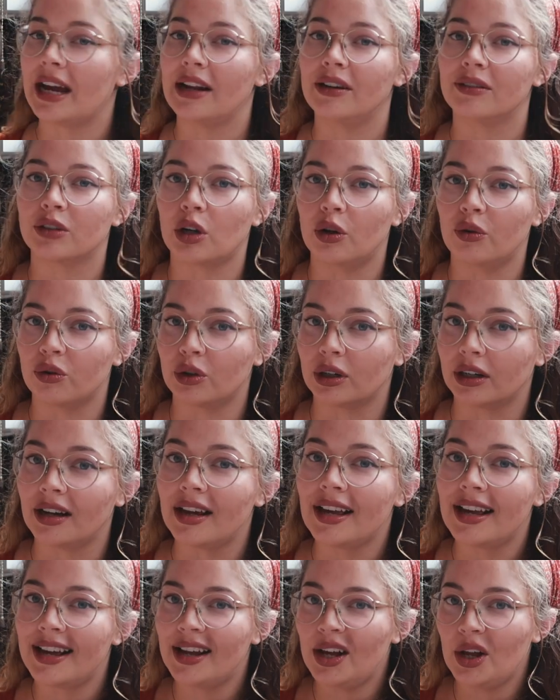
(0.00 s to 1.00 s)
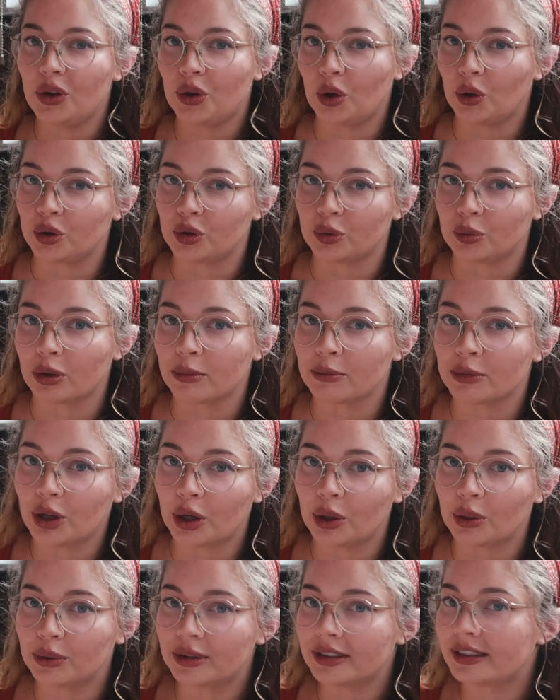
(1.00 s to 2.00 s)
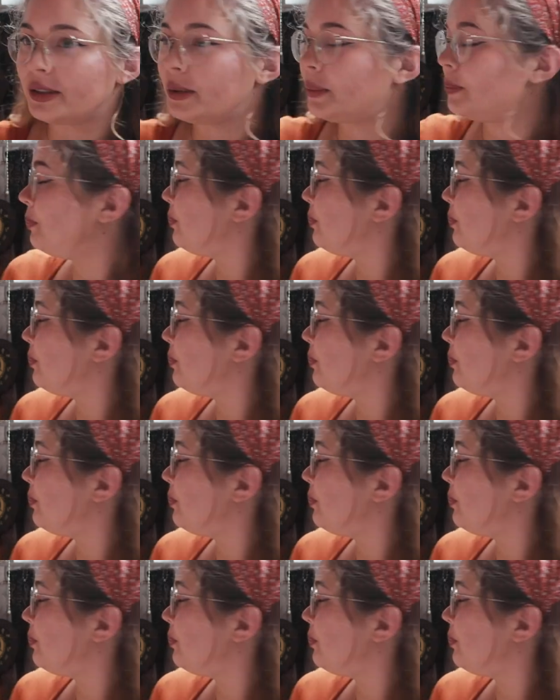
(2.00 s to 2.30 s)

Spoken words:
to kind of go for those warm tones.